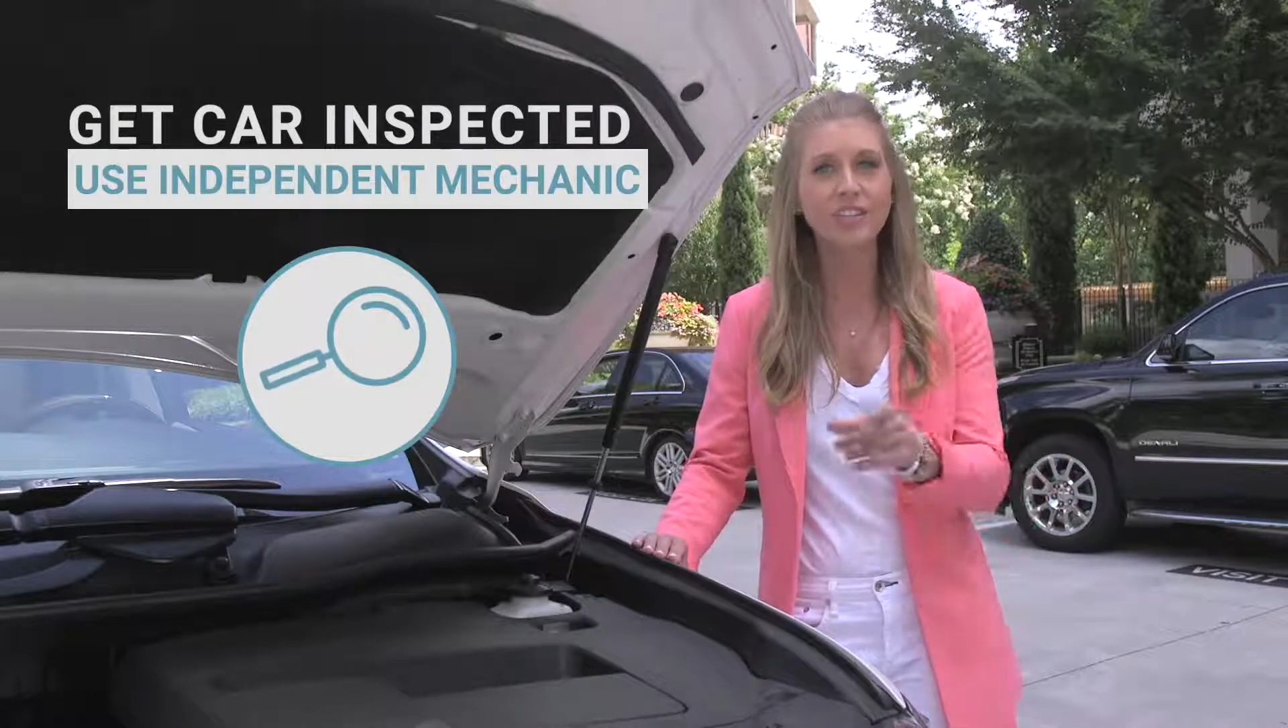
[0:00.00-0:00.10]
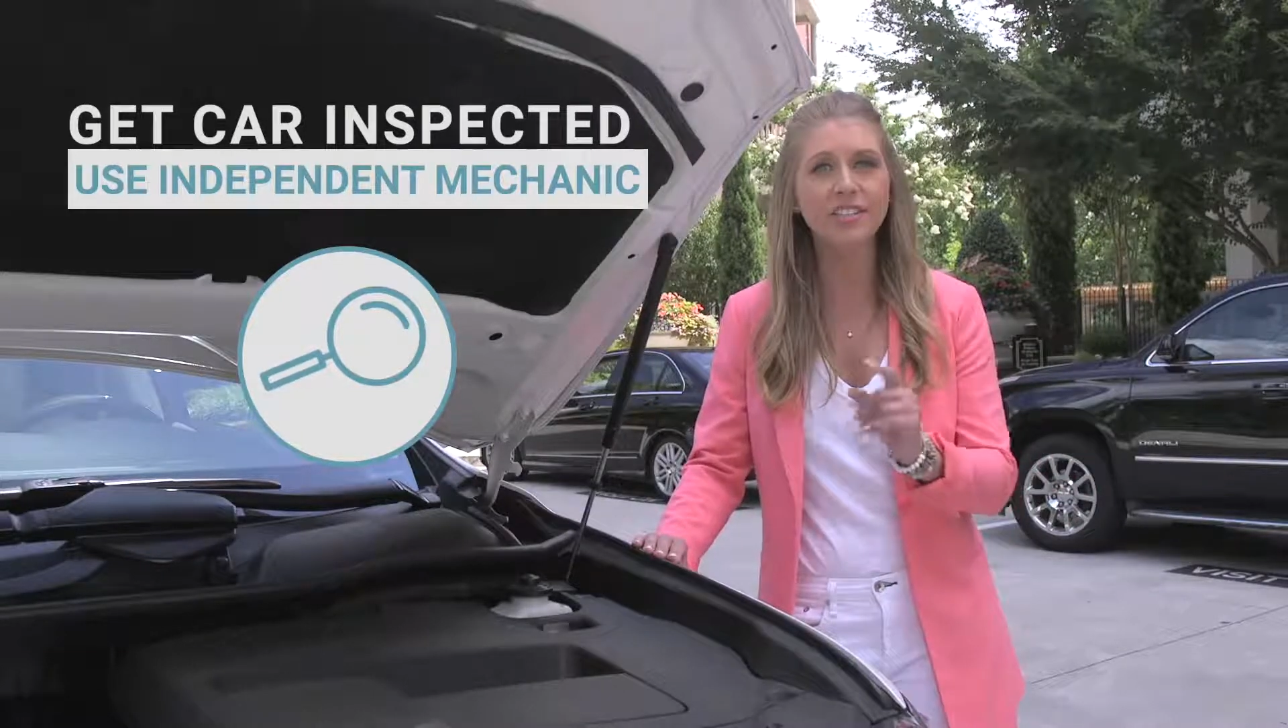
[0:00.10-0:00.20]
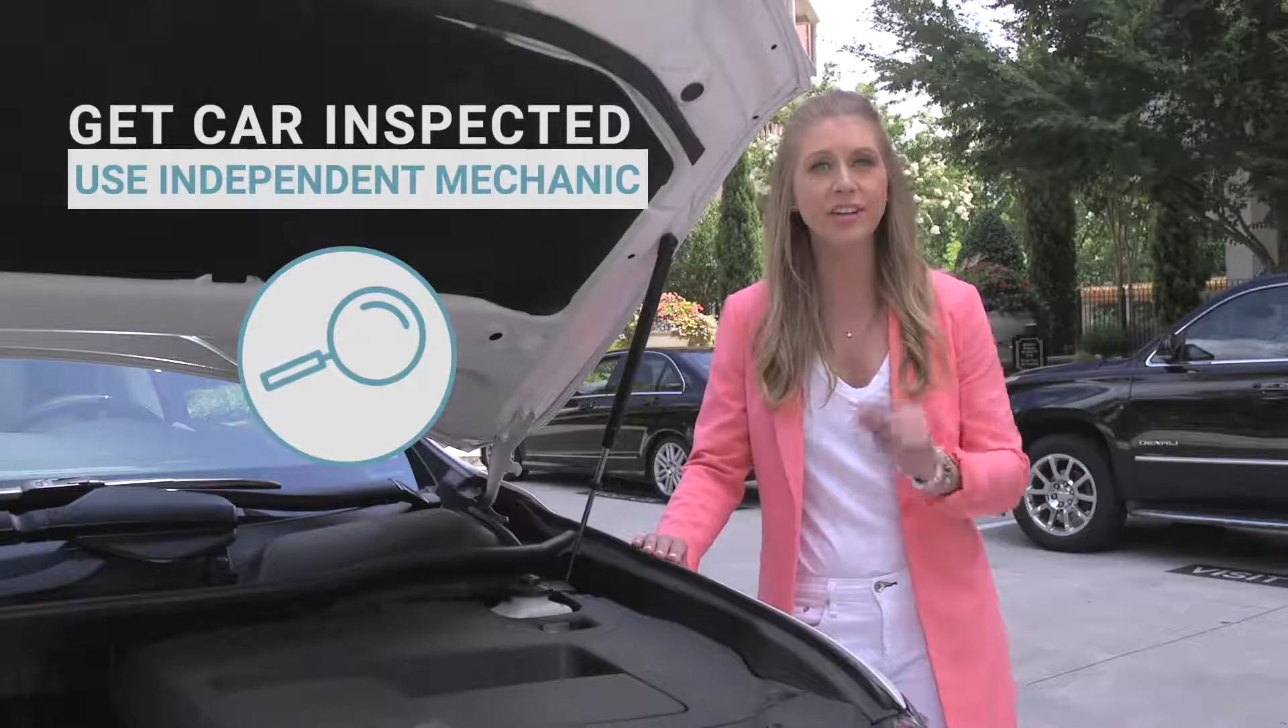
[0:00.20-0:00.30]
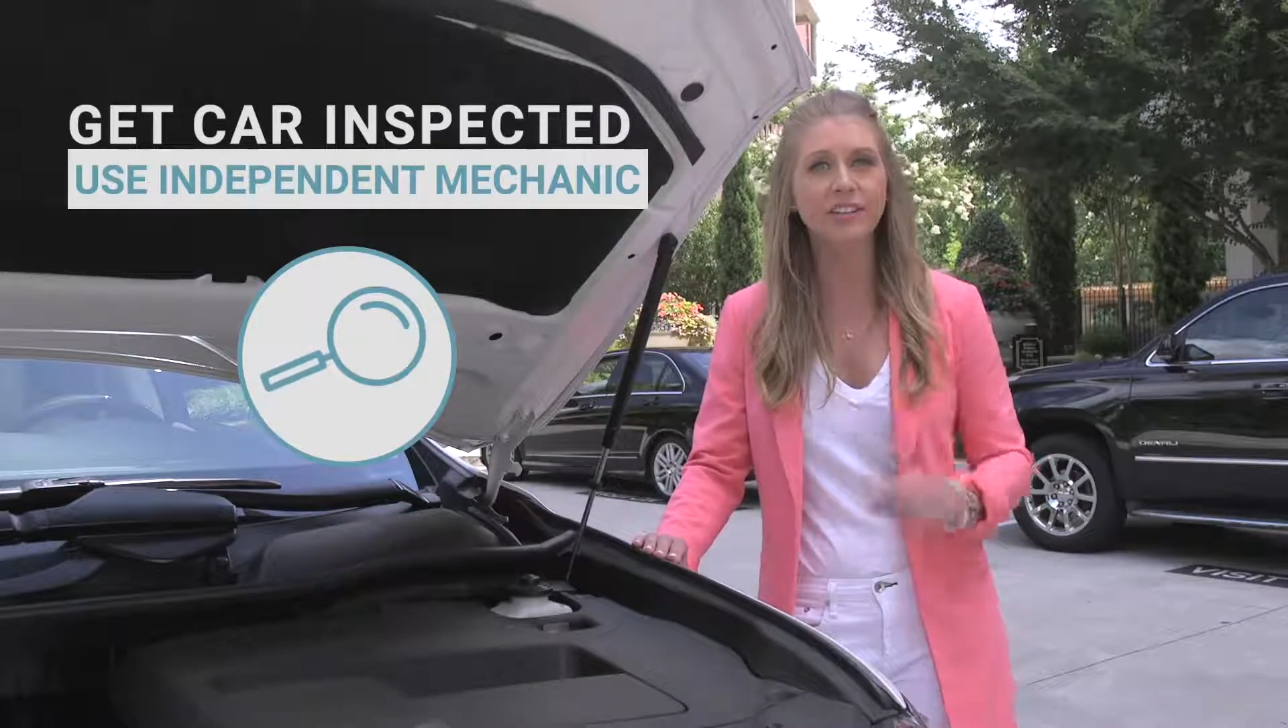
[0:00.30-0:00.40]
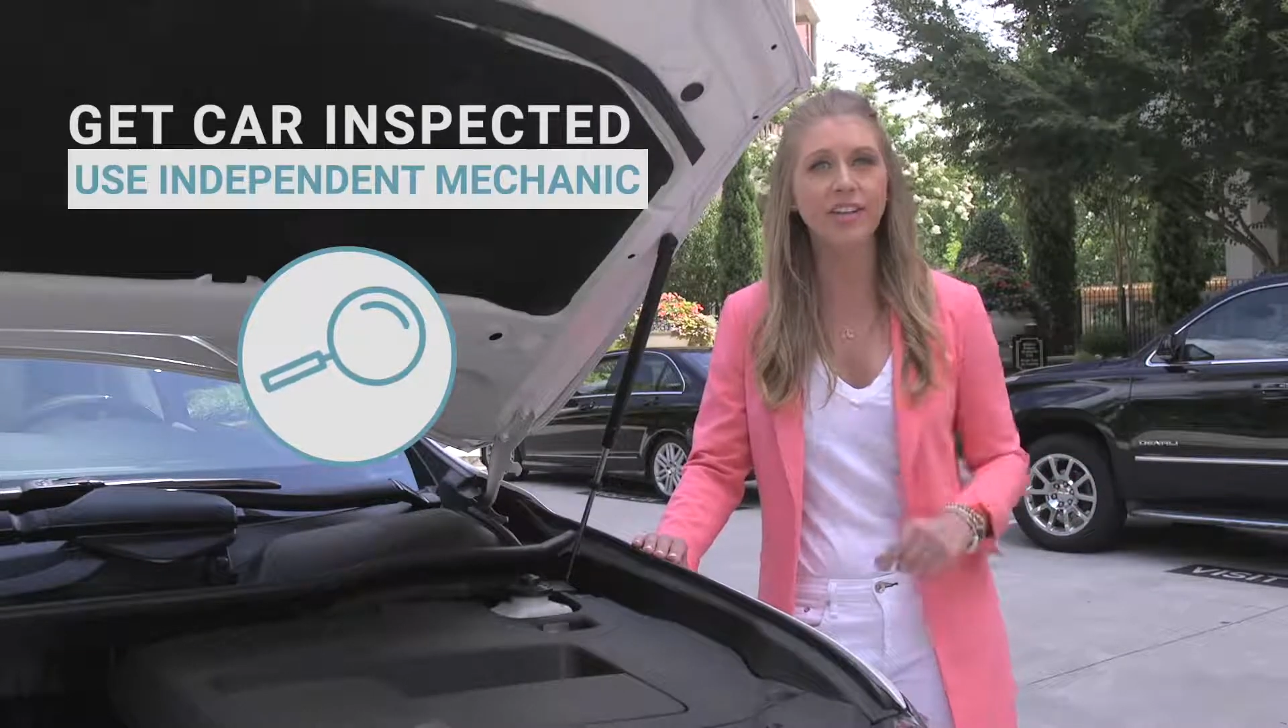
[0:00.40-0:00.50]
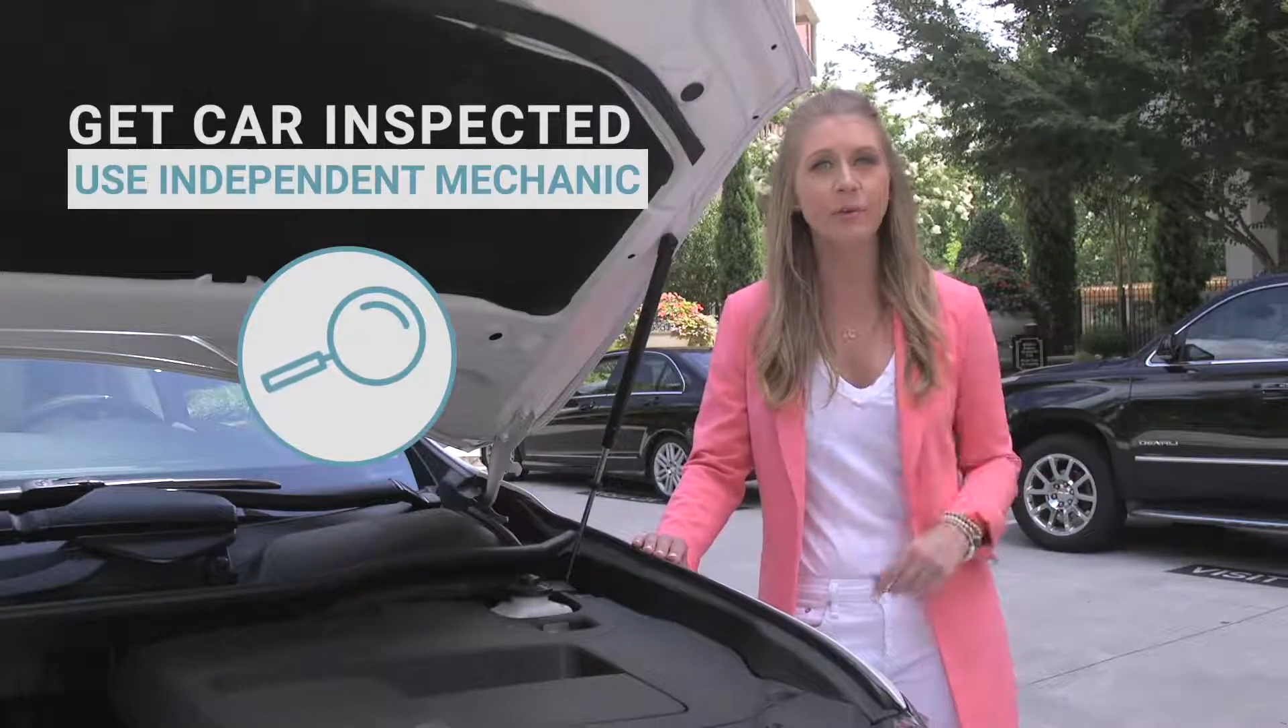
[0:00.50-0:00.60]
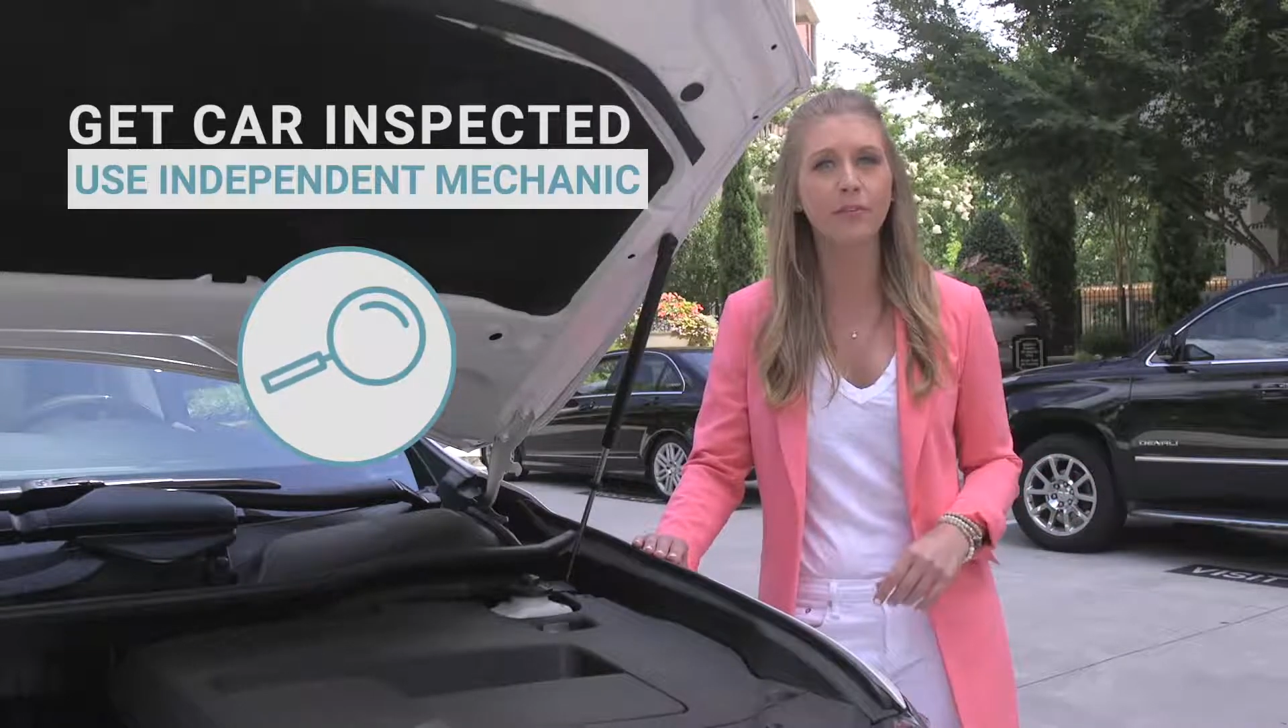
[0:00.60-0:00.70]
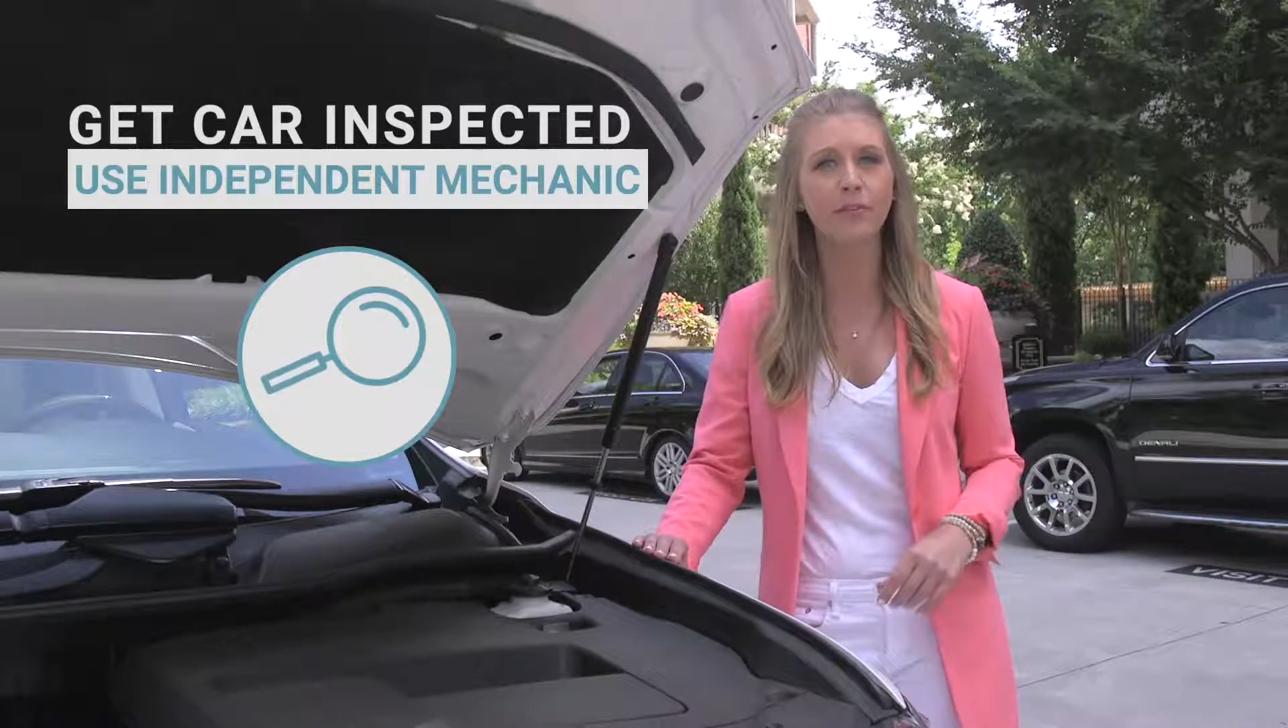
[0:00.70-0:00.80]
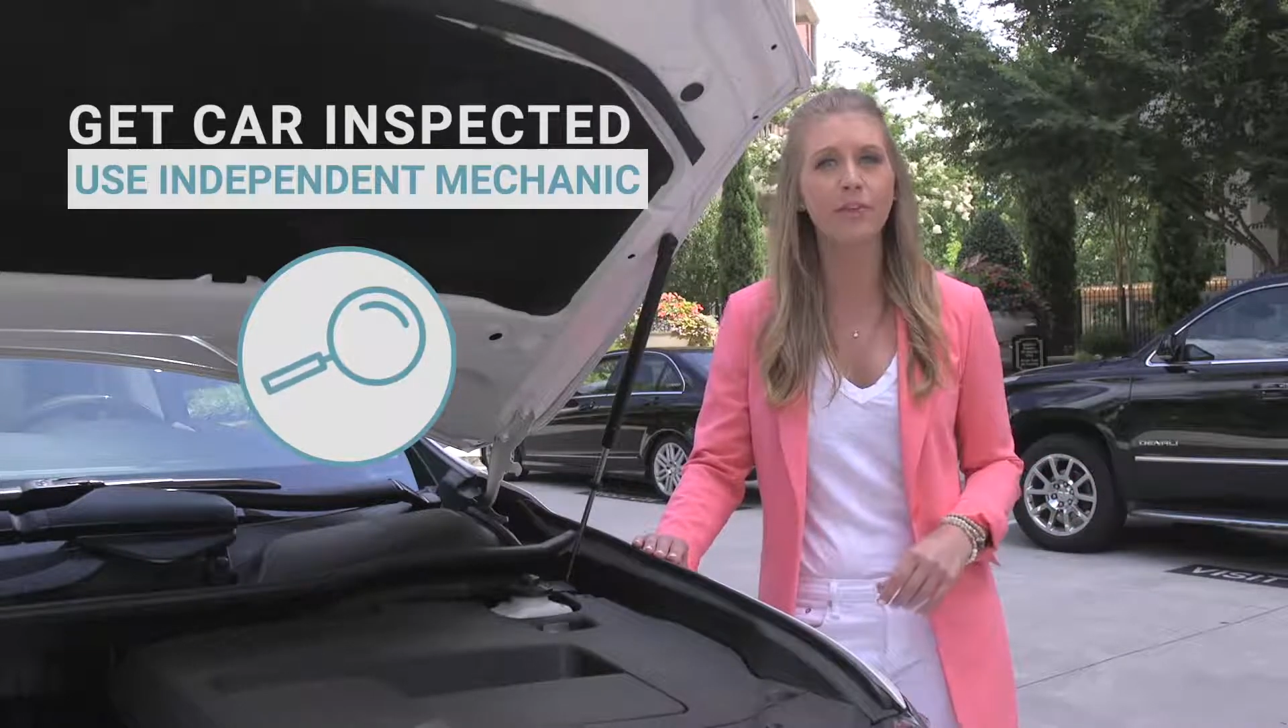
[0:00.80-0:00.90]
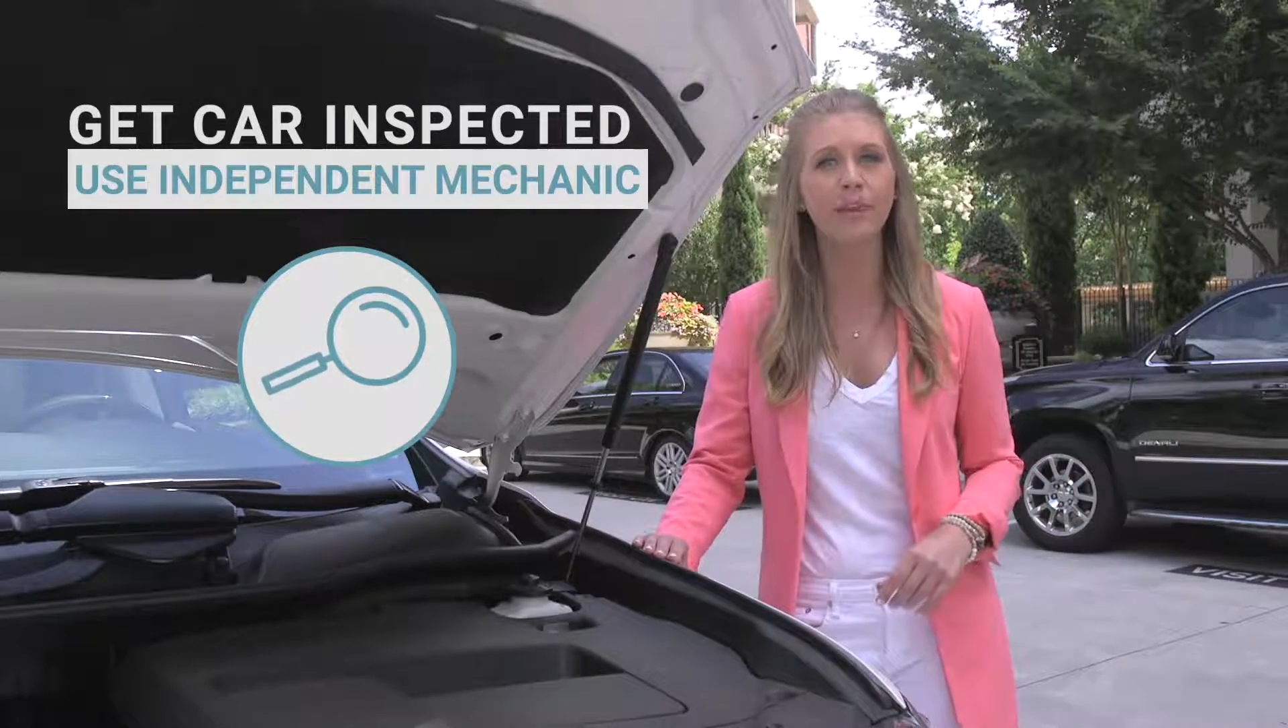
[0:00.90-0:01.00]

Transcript: discover them before